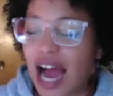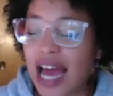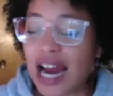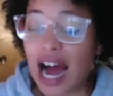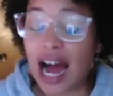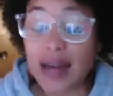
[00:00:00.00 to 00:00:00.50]

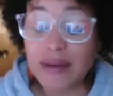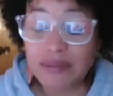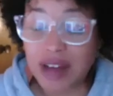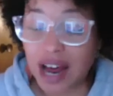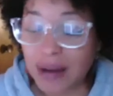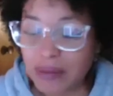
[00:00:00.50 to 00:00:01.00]
And
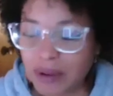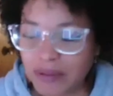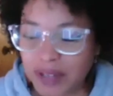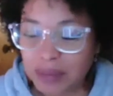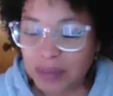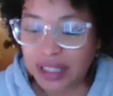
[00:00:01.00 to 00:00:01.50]
I'm
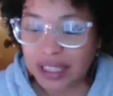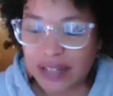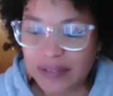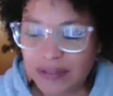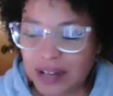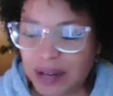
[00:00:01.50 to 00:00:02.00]
of the belief,